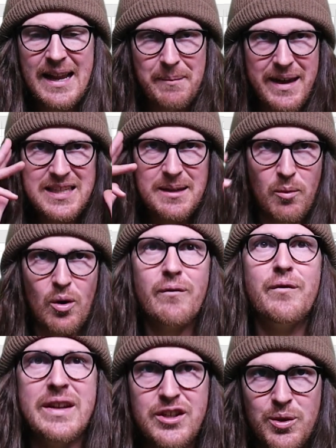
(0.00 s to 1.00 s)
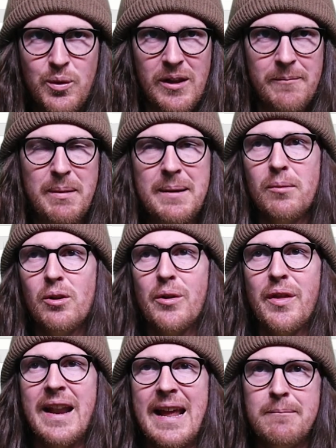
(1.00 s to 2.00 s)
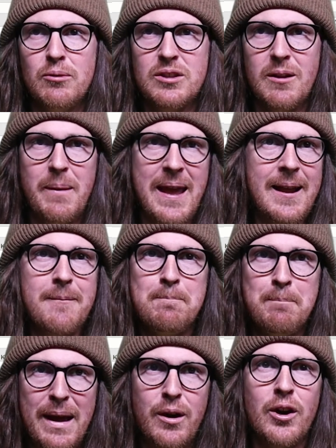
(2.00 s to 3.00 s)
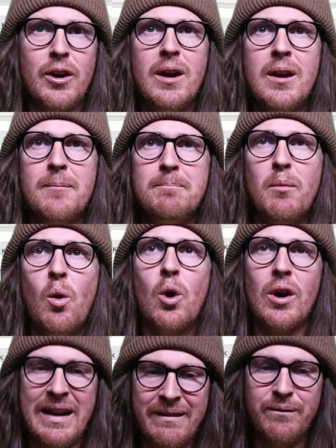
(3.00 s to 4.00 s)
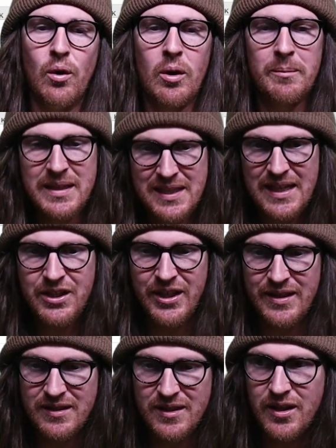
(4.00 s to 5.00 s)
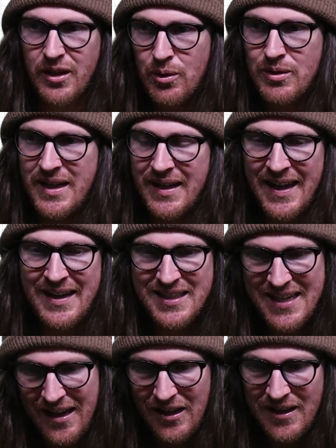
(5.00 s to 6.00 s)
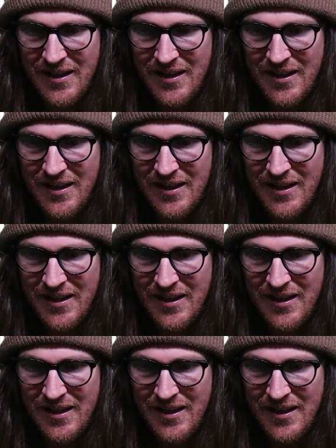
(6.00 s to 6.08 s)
it makes it more visual and people are then able to make better, more informed decisions using Excel.